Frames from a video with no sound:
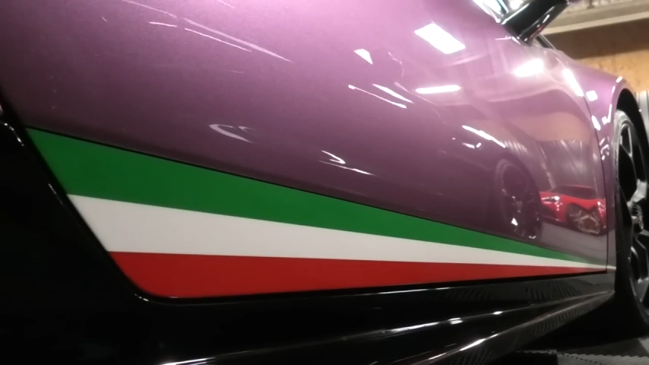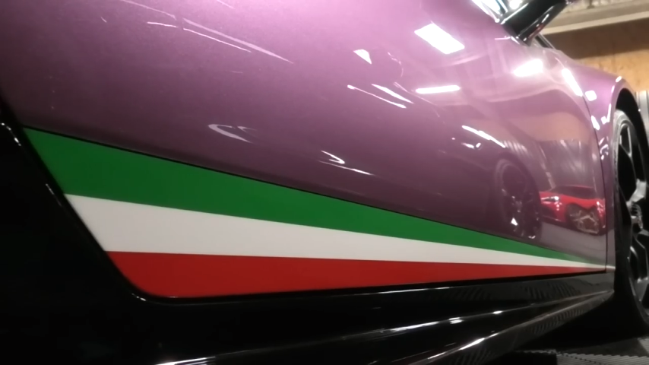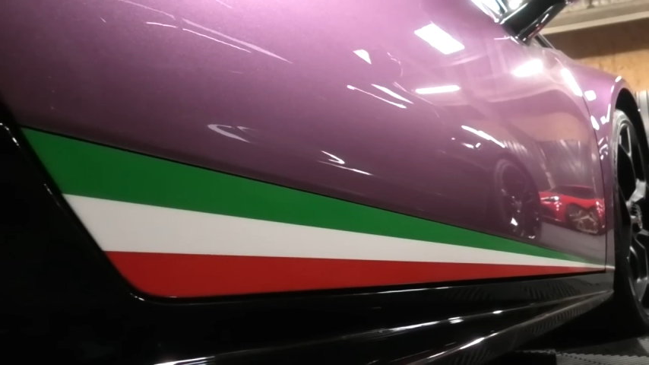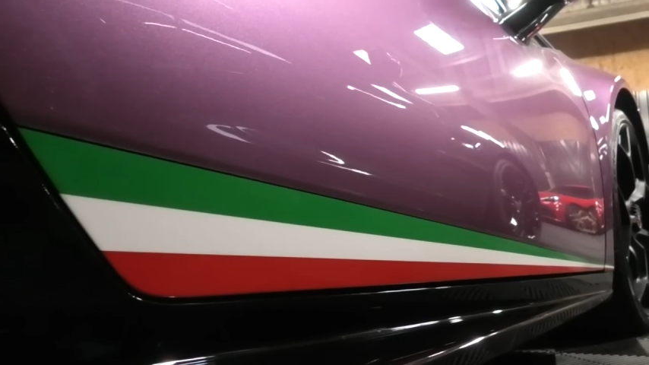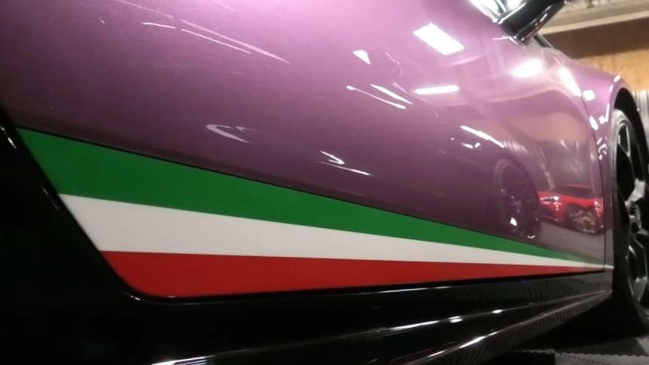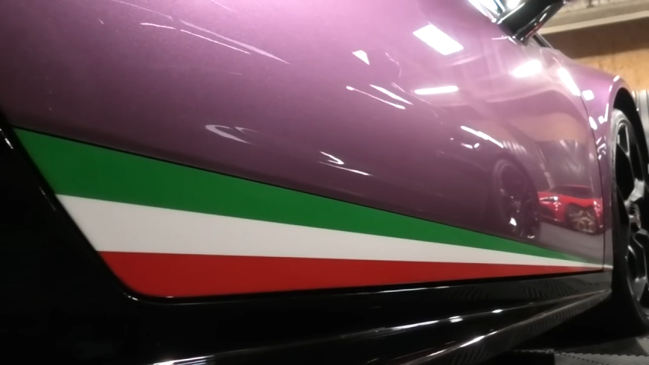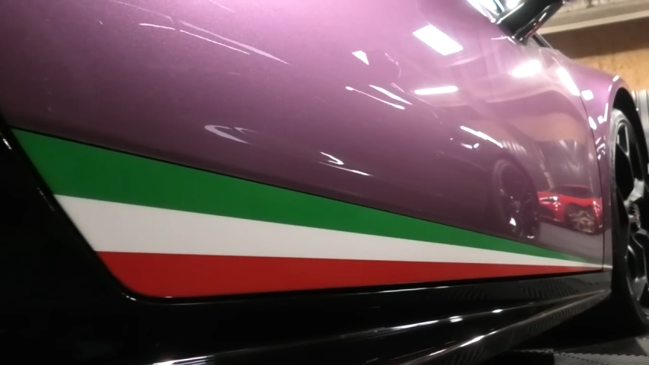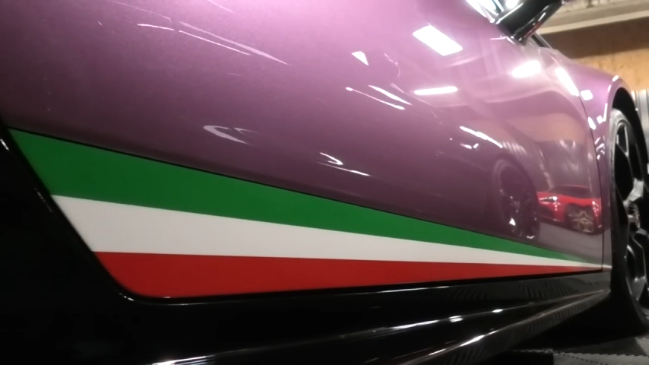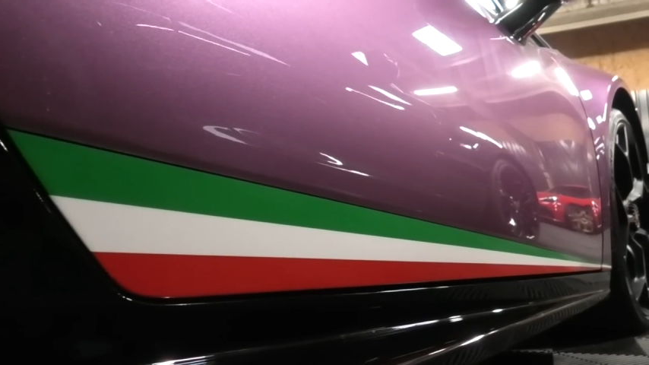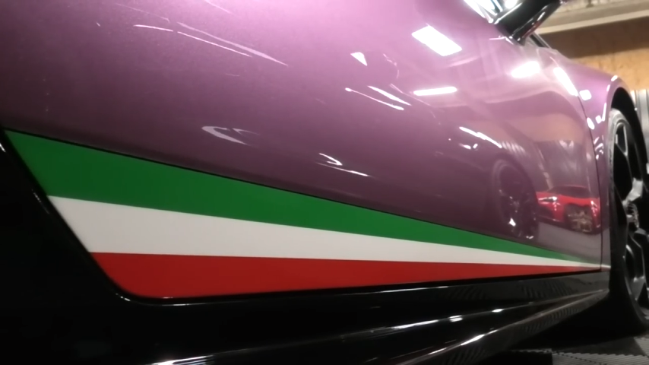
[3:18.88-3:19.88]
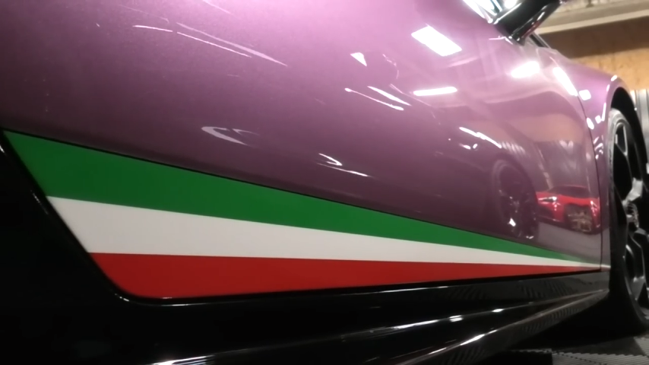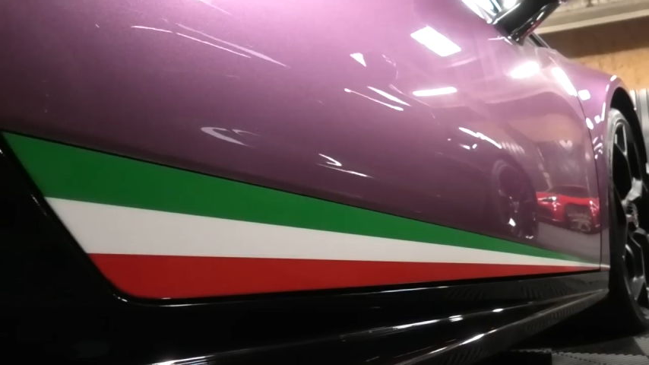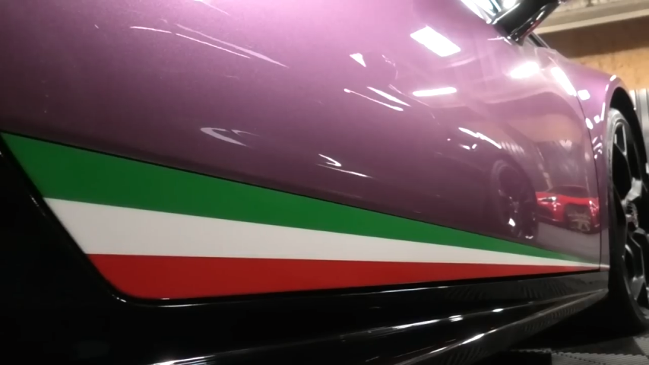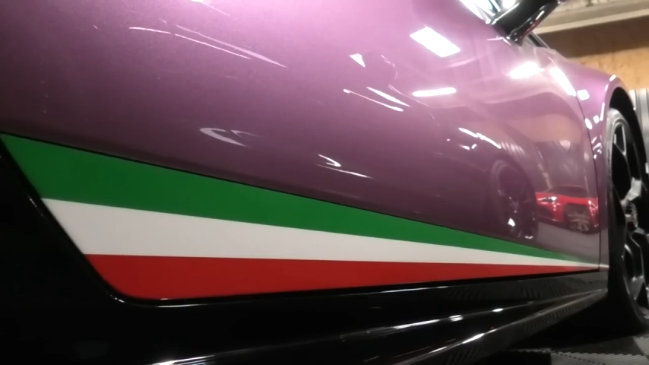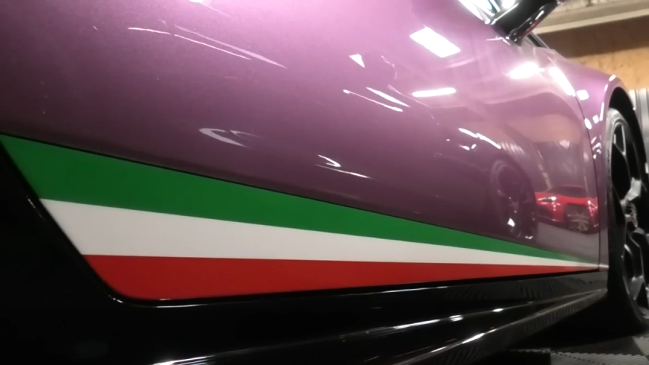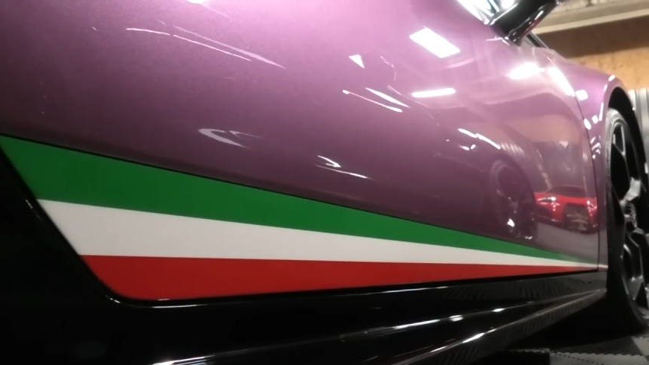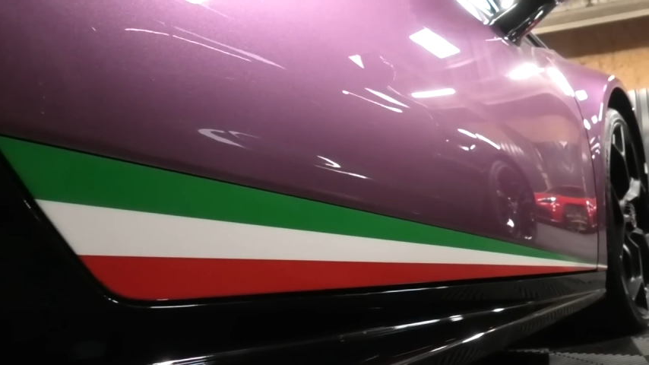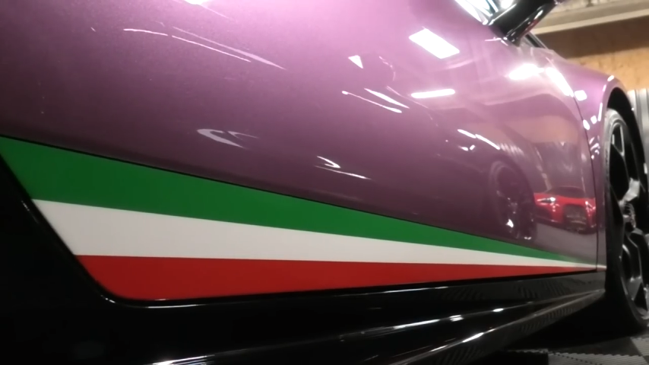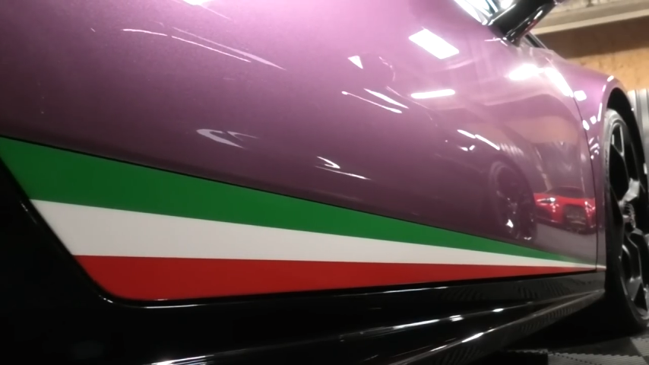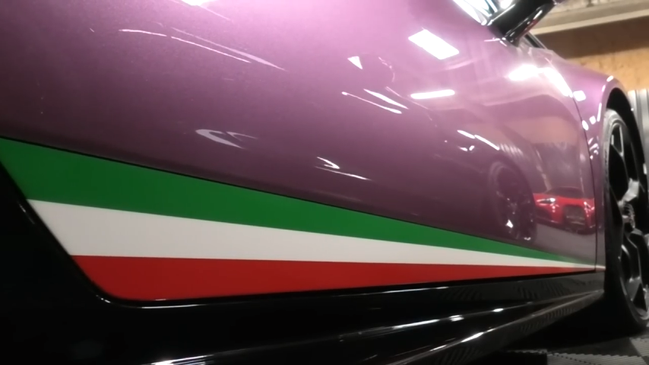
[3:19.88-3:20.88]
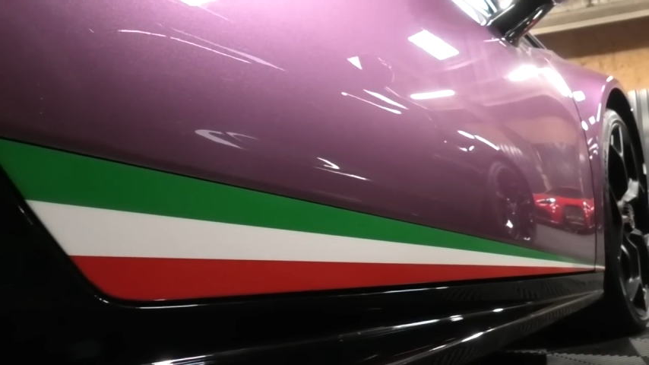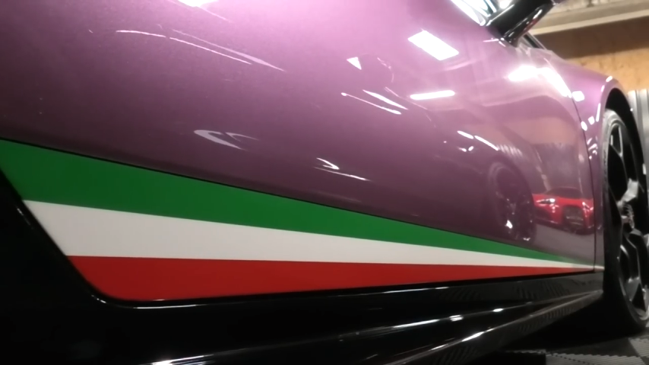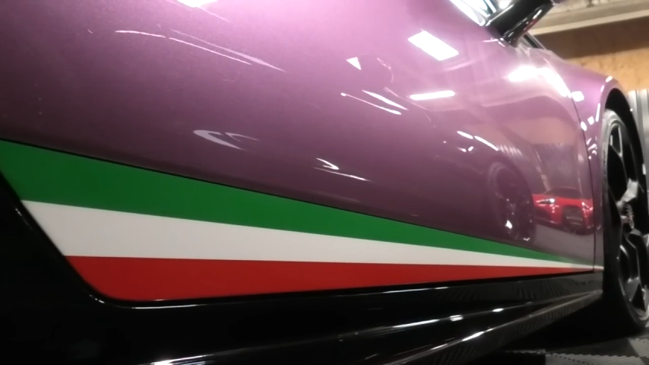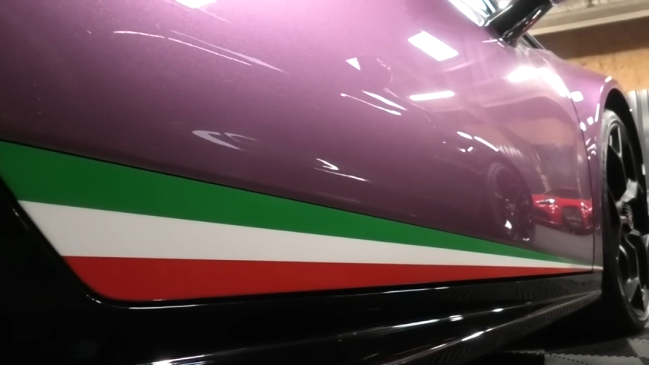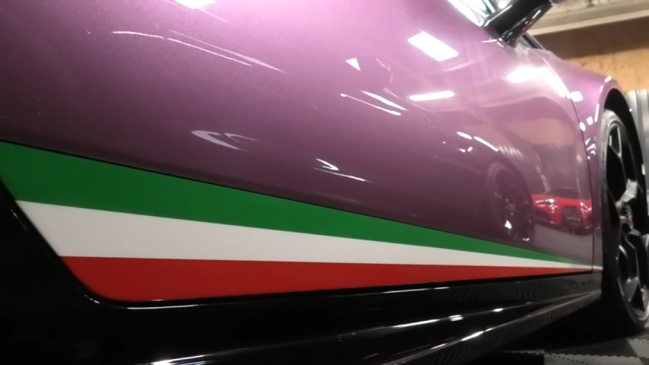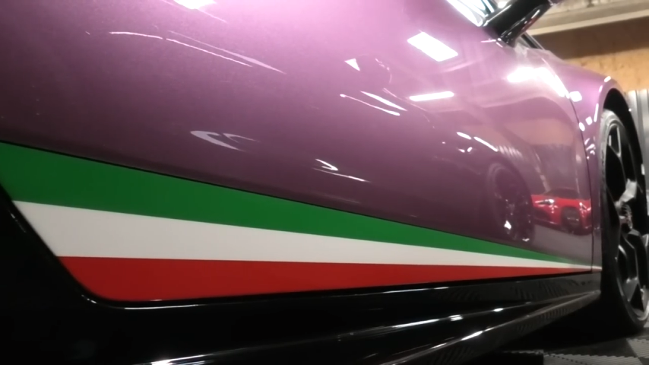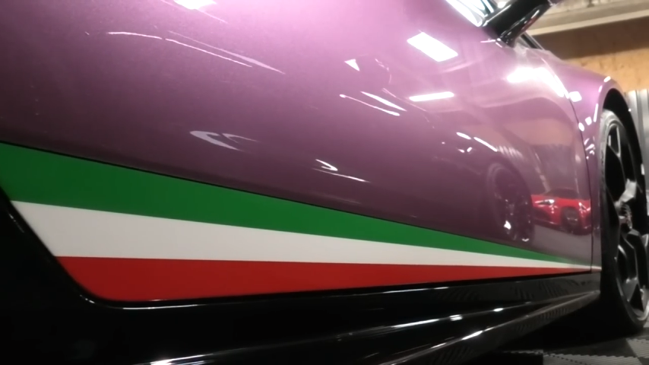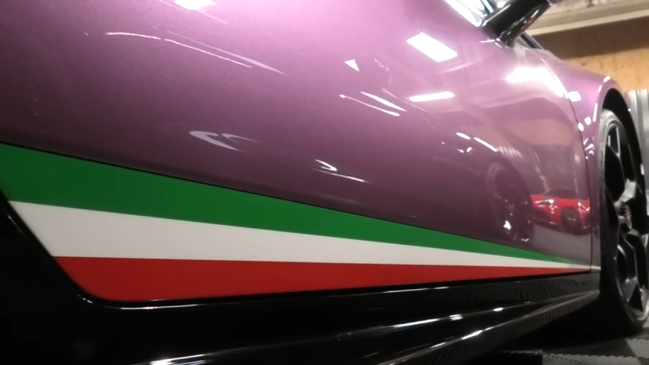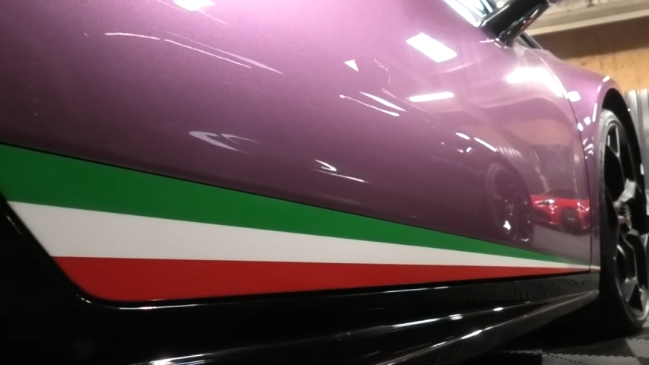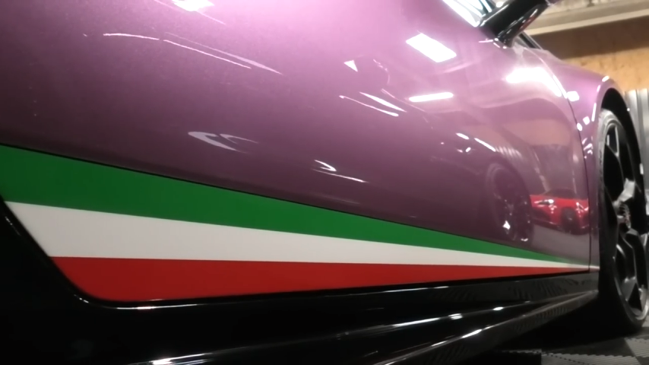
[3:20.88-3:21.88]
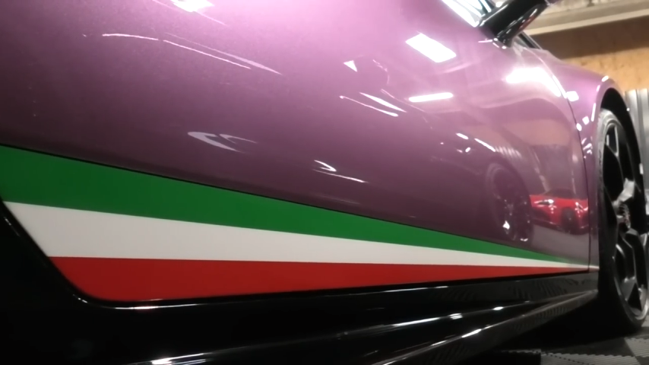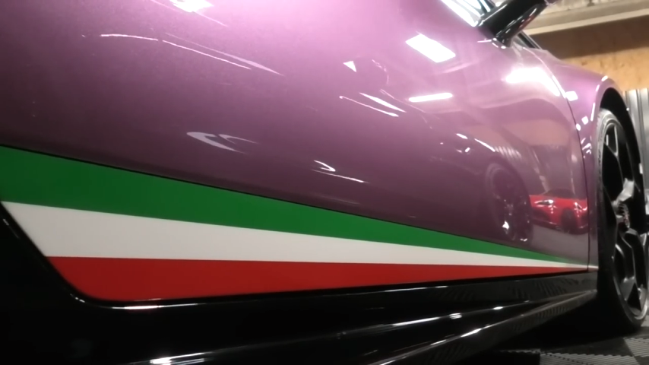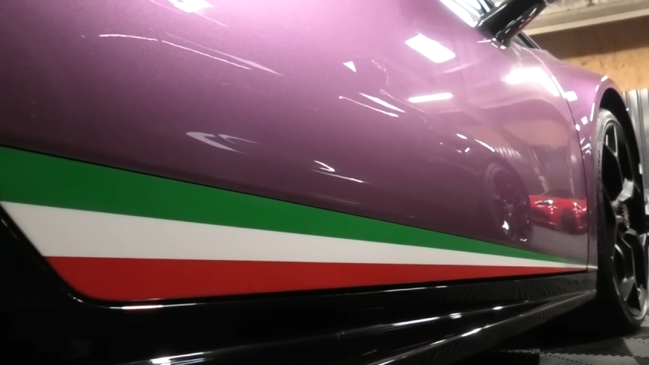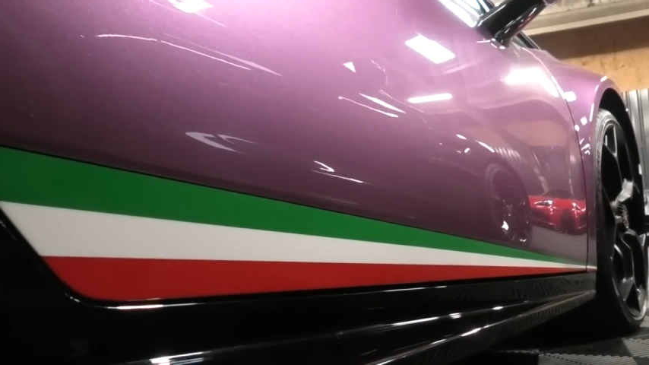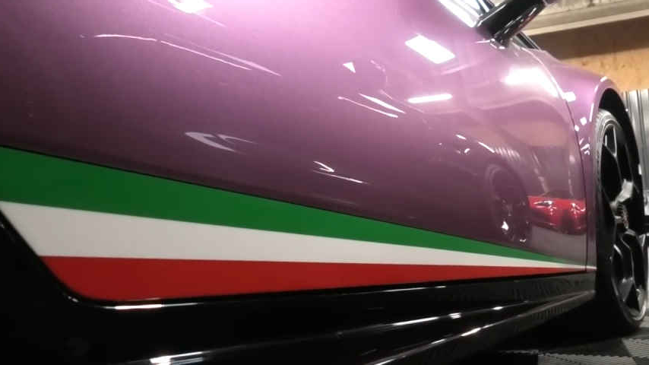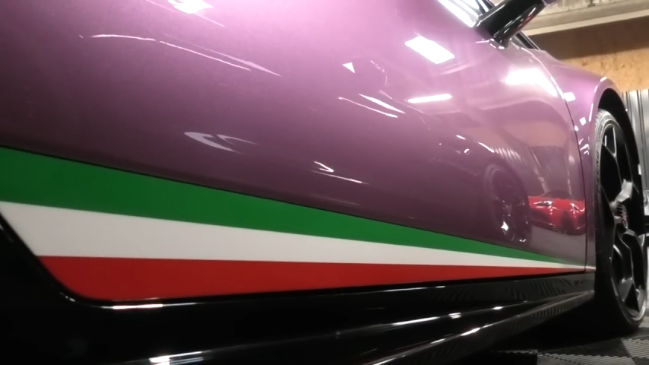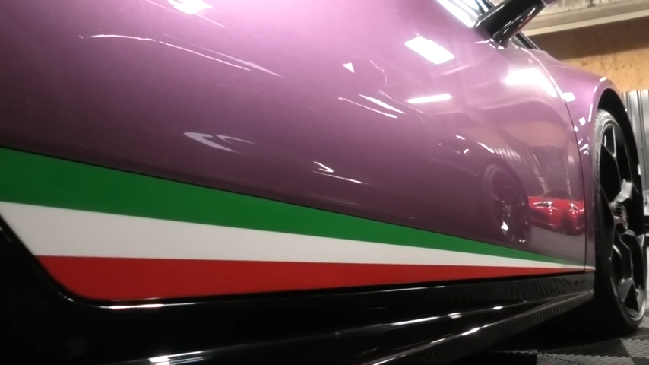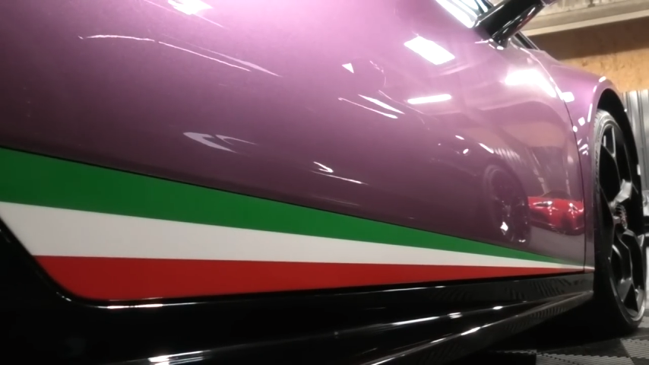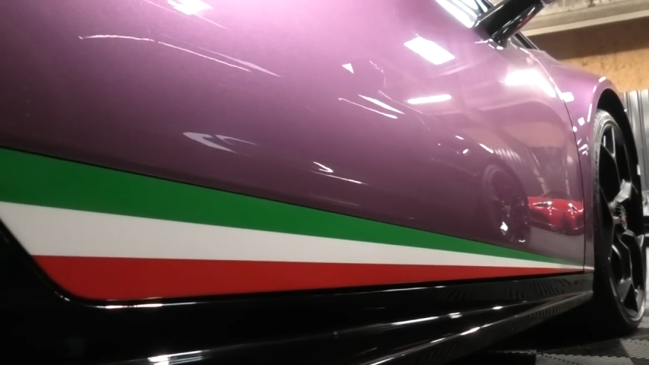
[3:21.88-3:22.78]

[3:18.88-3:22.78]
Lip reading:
[unreadable: no face in view]